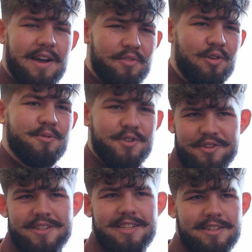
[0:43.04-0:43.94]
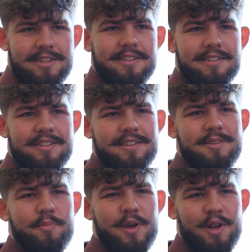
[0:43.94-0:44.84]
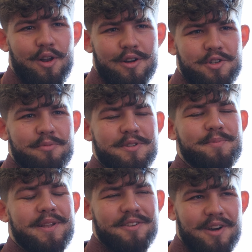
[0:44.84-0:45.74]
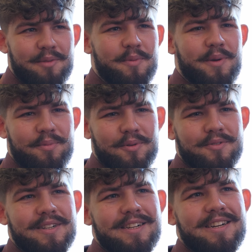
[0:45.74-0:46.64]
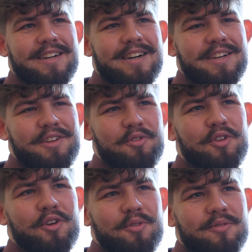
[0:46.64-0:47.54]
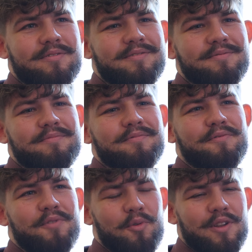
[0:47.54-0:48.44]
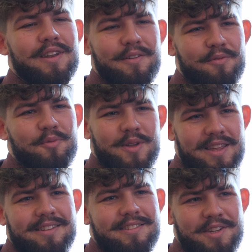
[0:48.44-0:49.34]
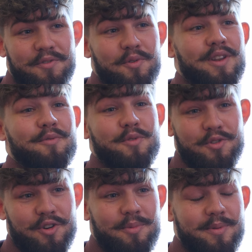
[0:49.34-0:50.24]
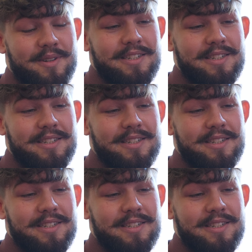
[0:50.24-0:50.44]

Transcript: have the opportunity to be in a classroom and spend time with people, you do fall in love with it and you fall in love with the job.